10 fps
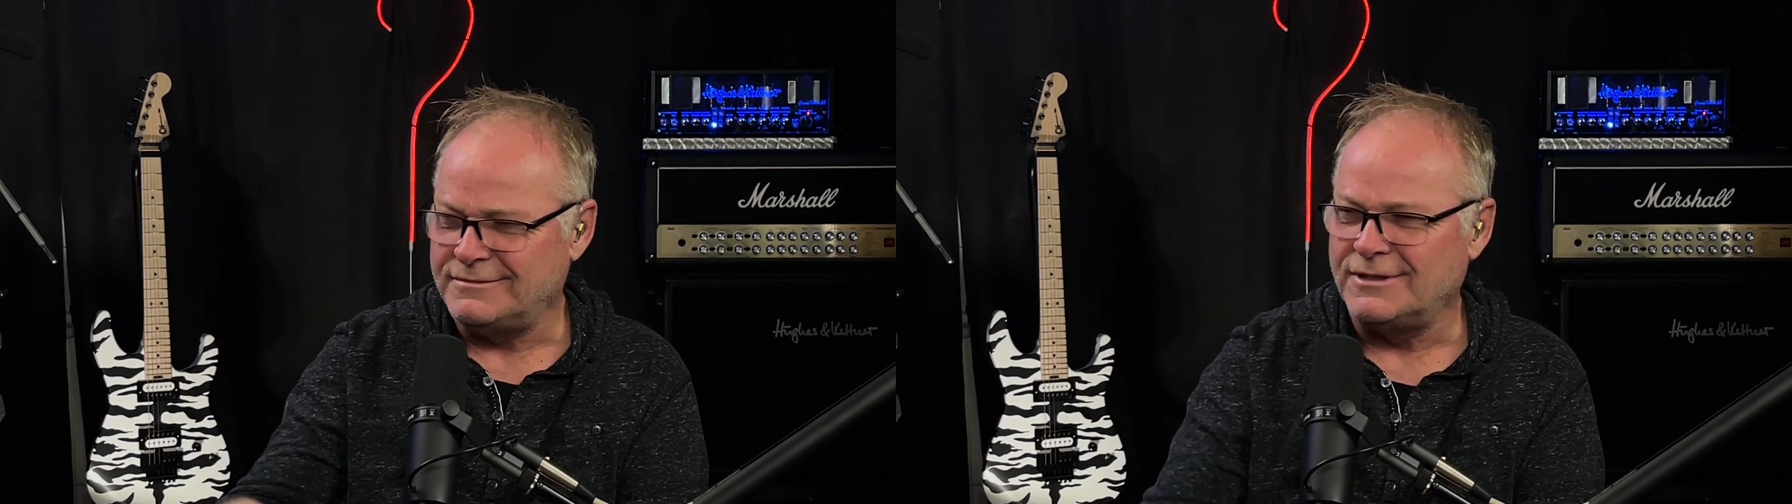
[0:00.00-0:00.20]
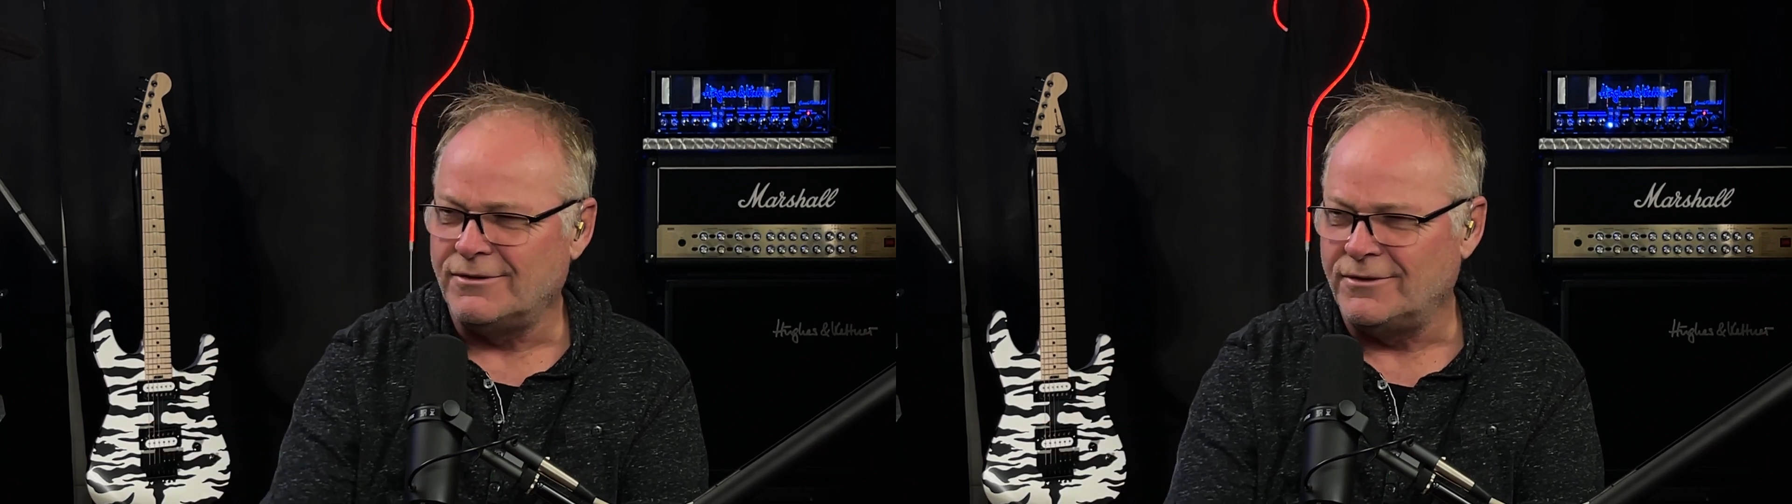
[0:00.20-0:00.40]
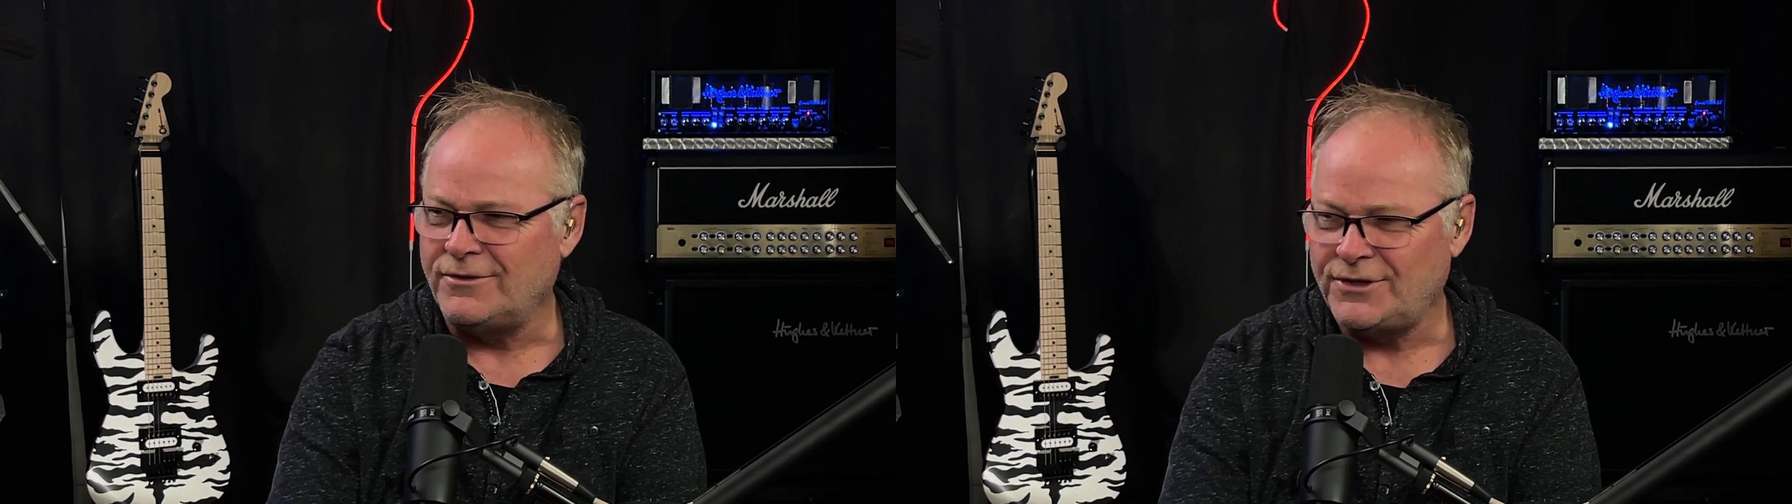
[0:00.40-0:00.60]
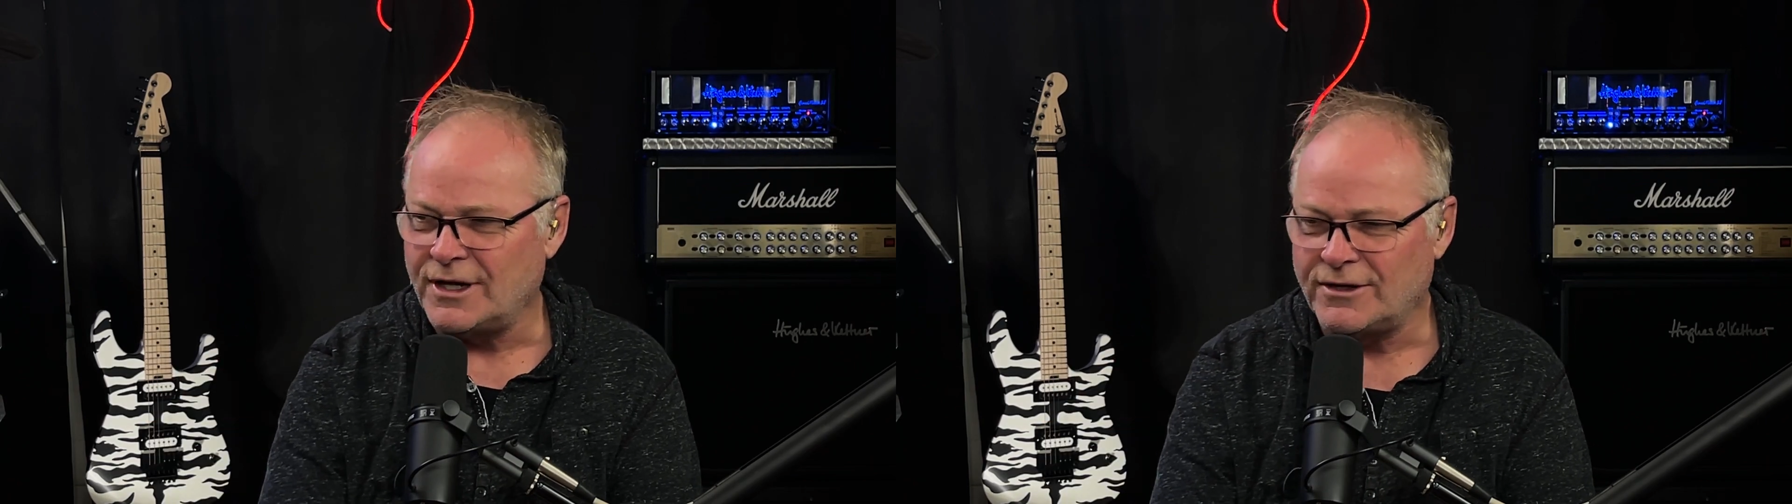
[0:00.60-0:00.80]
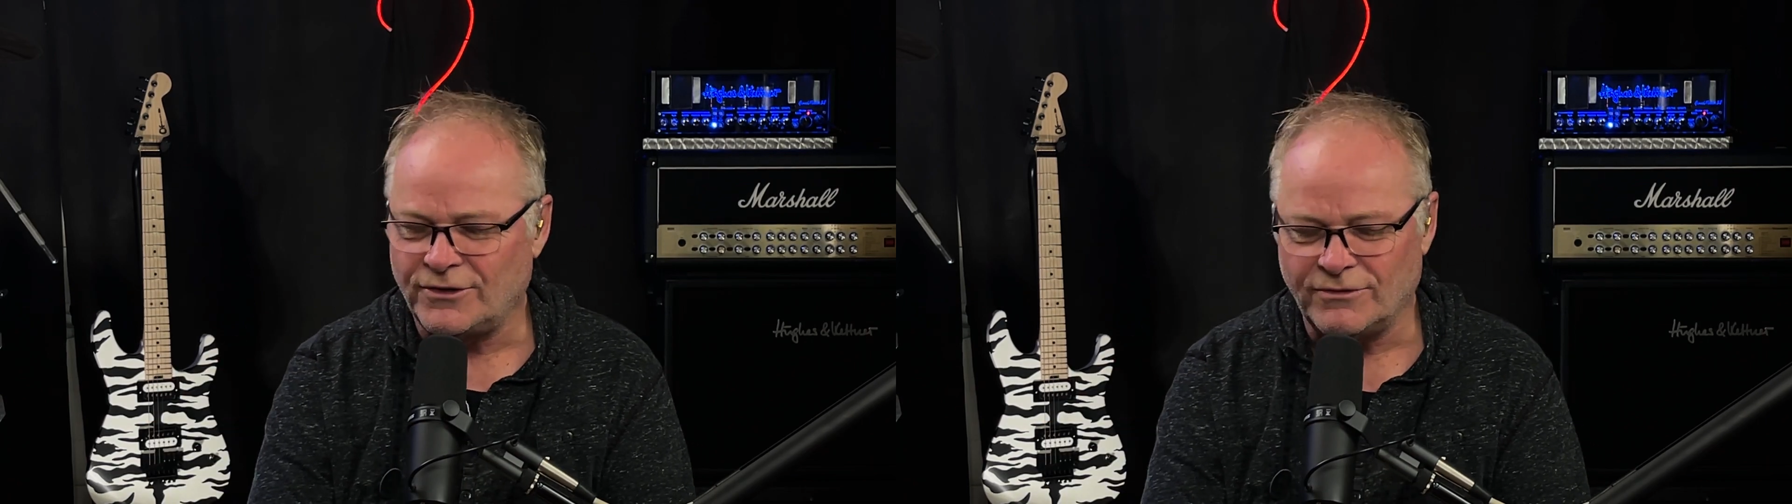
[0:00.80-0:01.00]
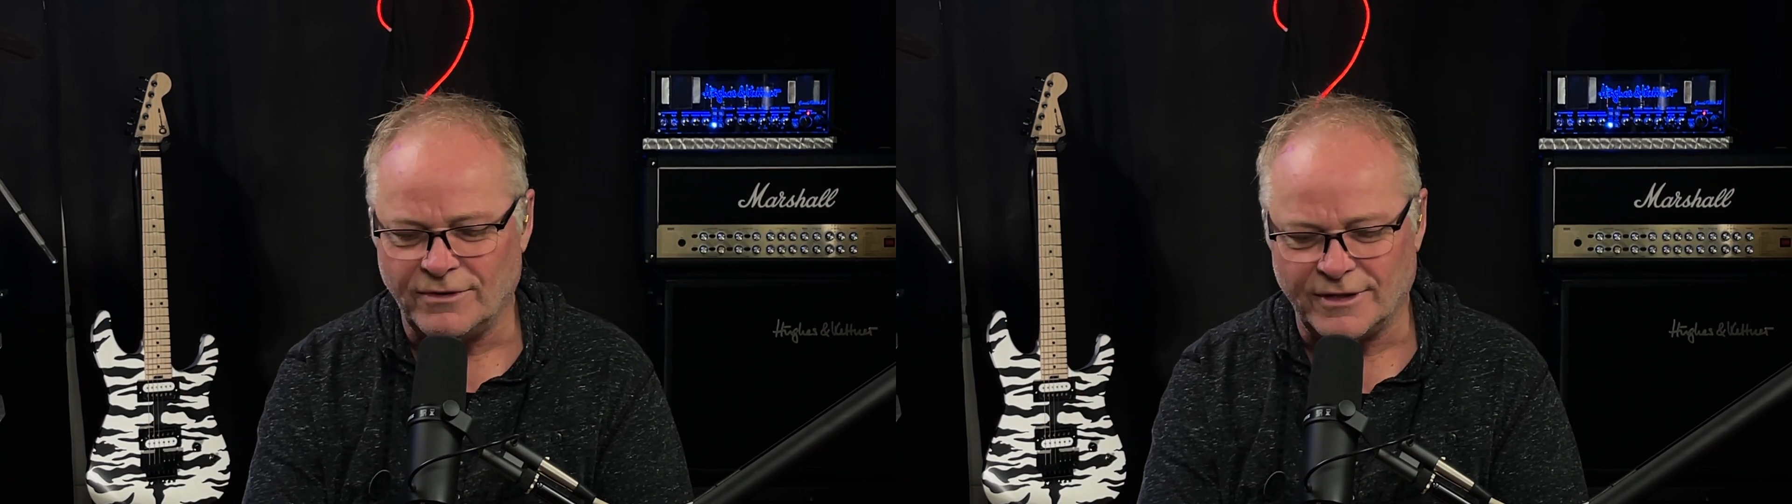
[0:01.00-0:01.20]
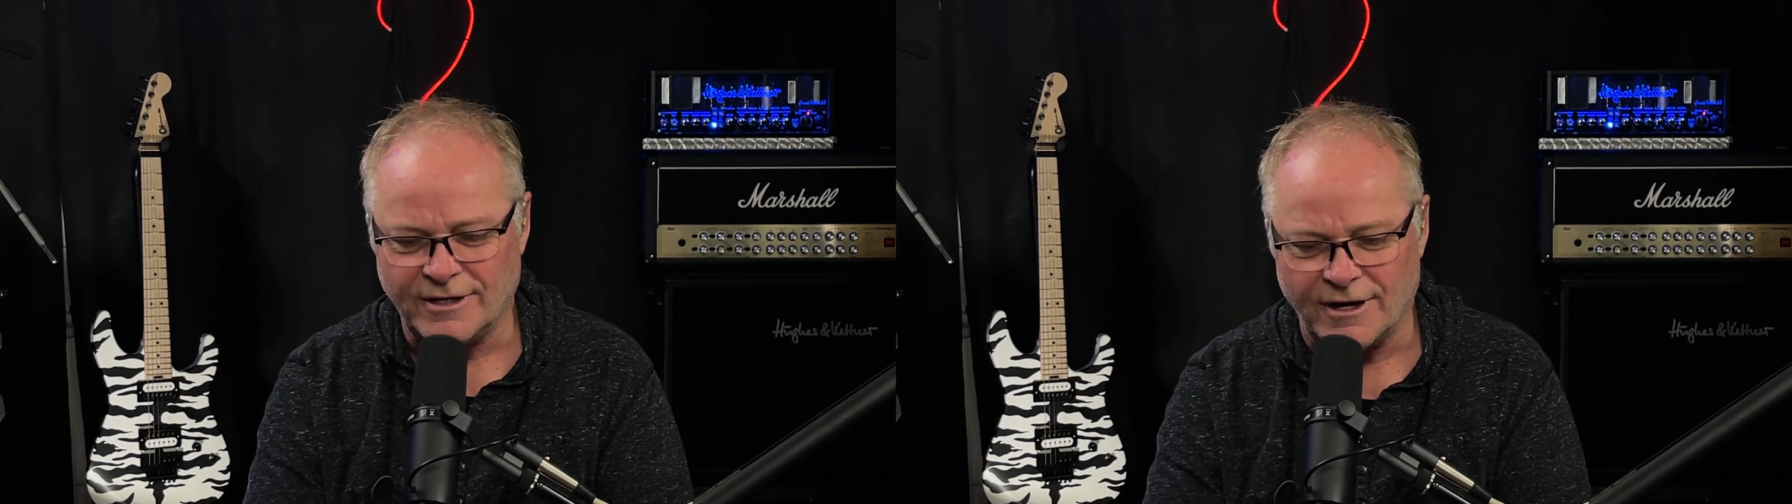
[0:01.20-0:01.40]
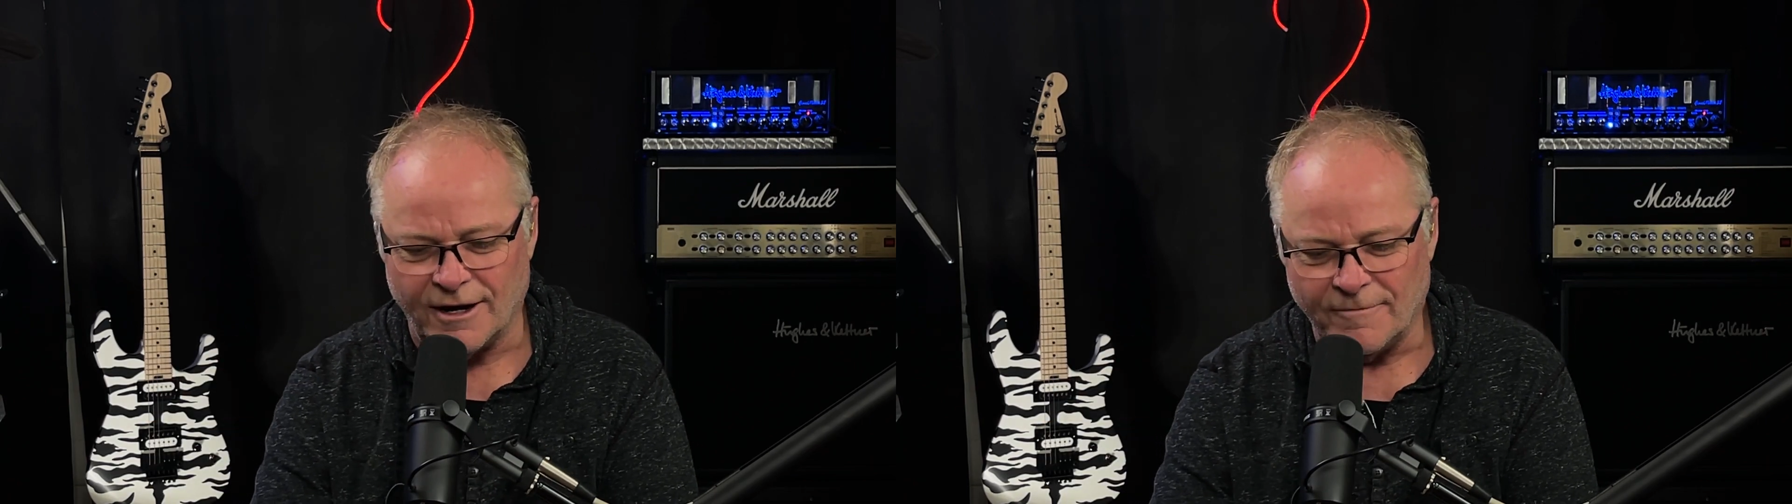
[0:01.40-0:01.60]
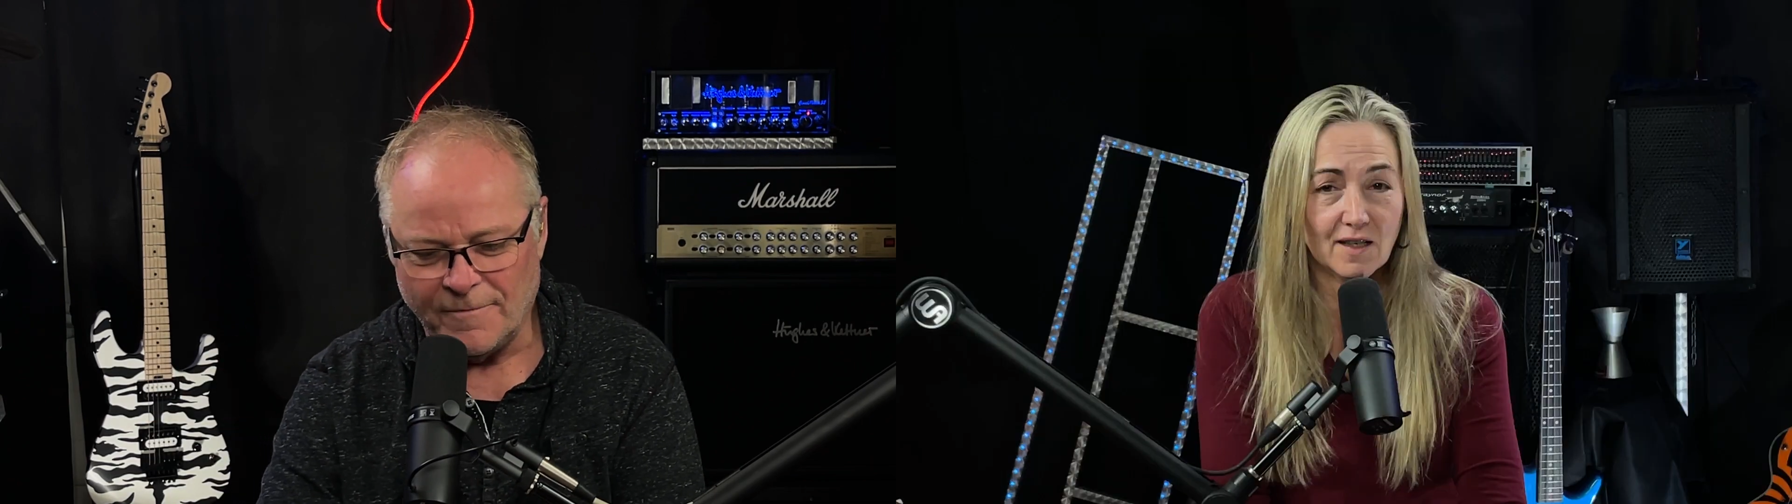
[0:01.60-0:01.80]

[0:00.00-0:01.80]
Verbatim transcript: The whole who's got control of the car. Is this